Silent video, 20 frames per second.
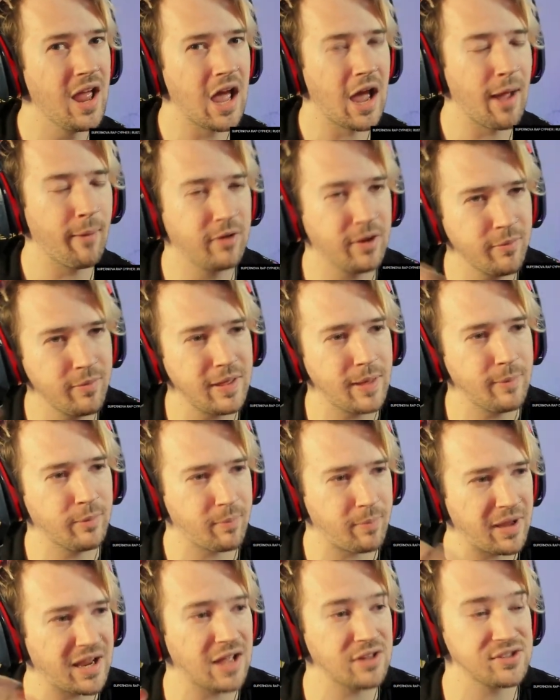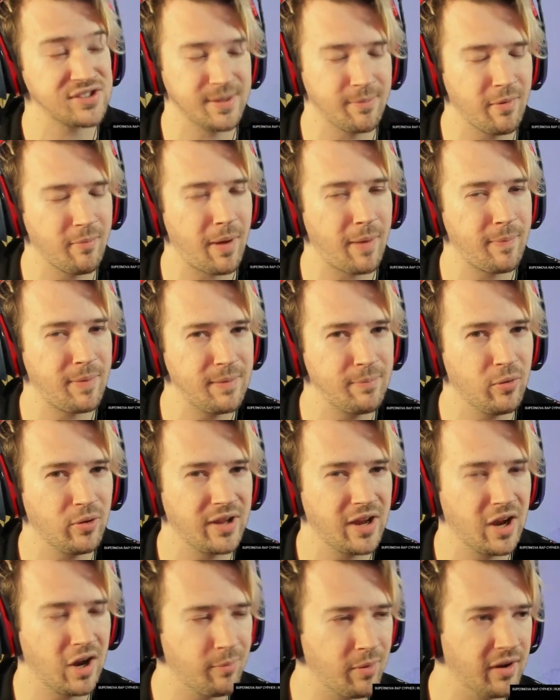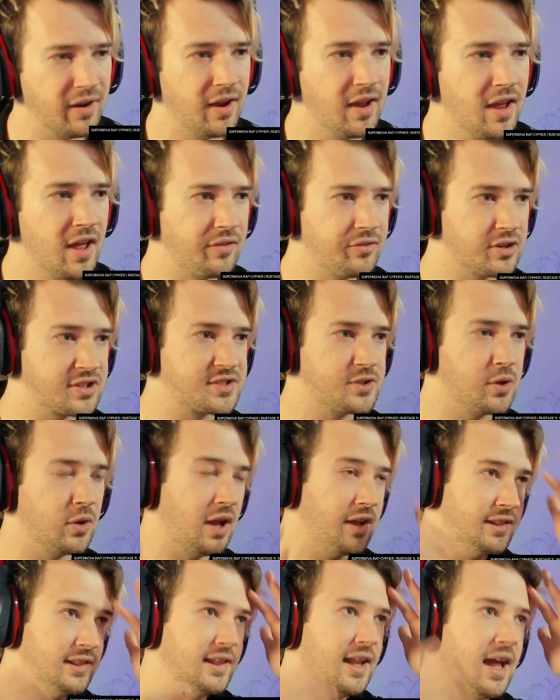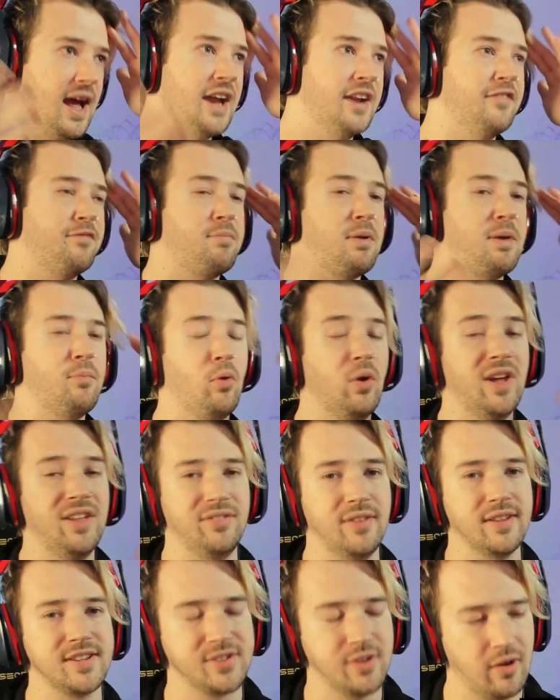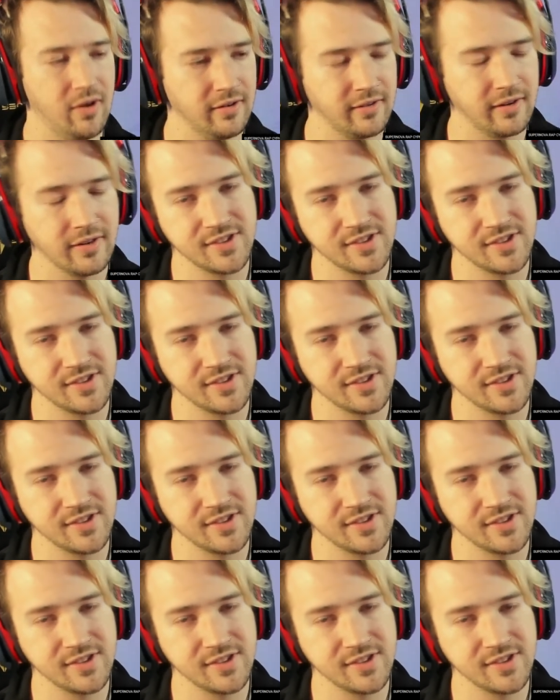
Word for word: I'm going to be able to pick out some of my people here, but there's still a lot of people in this song,